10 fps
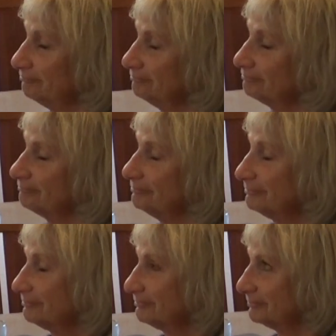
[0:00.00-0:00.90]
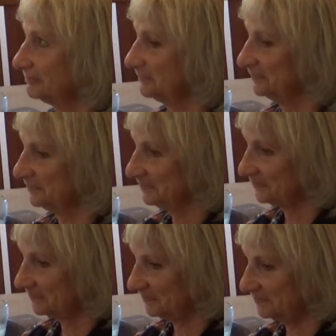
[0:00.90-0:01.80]

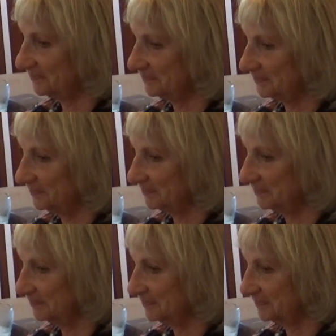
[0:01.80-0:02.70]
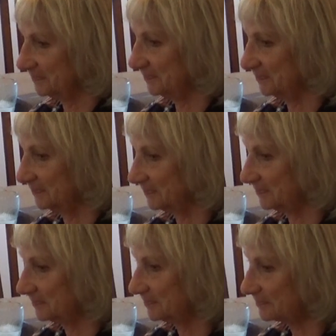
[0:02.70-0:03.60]

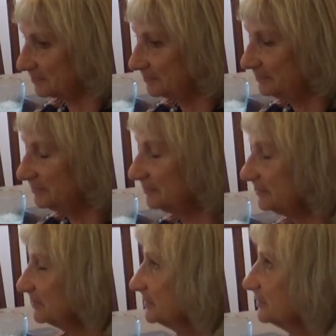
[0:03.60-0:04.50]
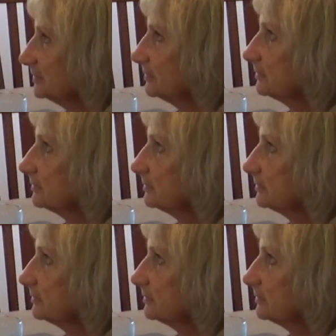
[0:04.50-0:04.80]
The person shown says nothing.